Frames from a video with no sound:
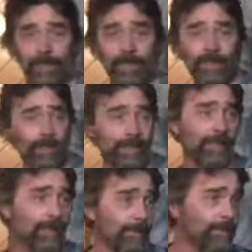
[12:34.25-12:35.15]
Jesus
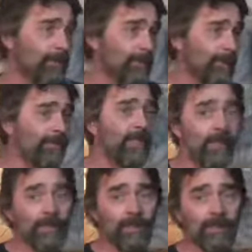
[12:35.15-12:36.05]
comes to
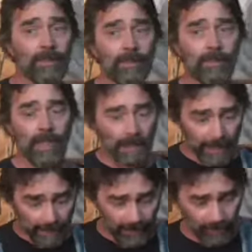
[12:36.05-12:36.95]
fulfill.
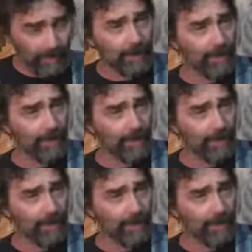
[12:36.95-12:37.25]
Here's what it